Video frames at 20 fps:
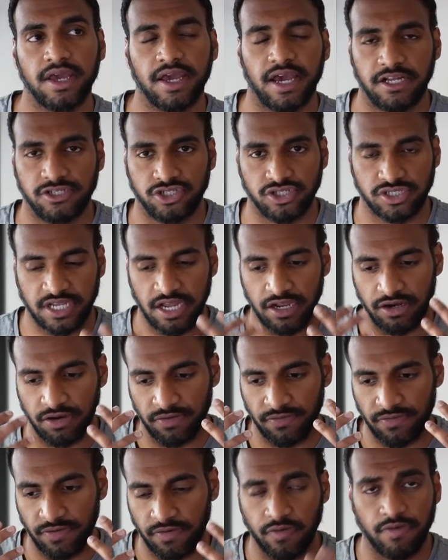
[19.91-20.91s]
and just kind
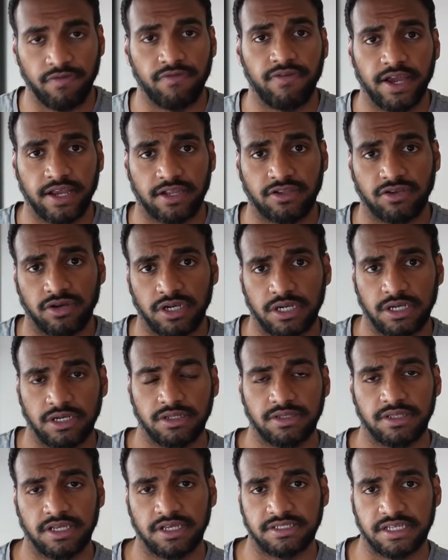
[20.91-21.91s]
of reflect on
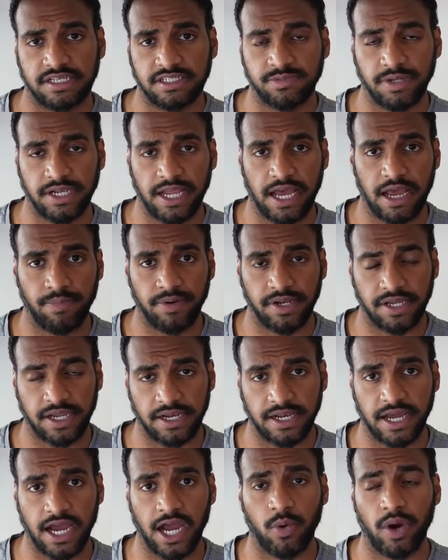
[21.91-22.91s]
things that's been happening
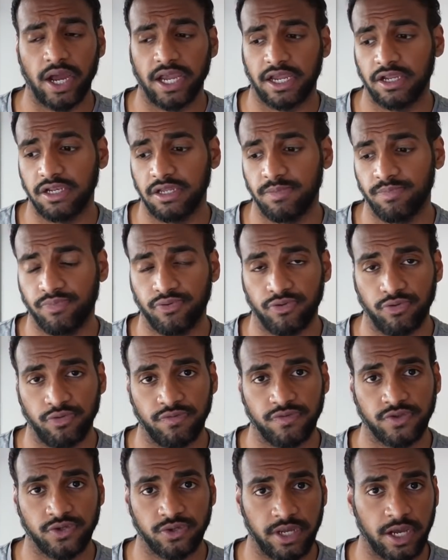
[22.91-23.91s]
and how I can
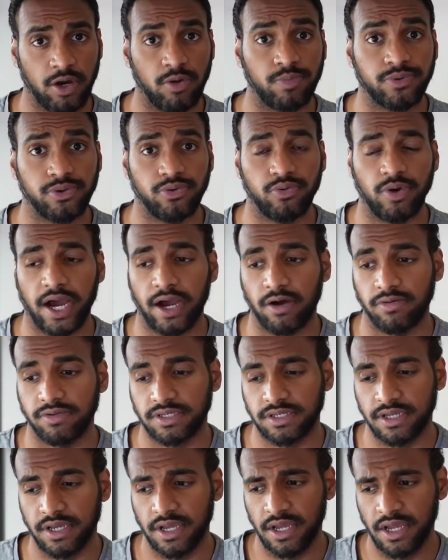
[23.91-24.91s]
improve to help you
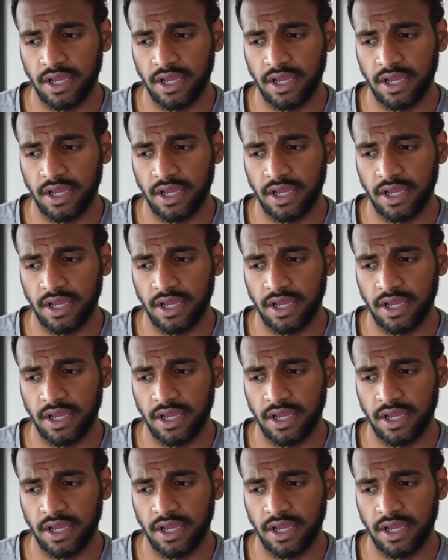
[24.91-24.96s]
out.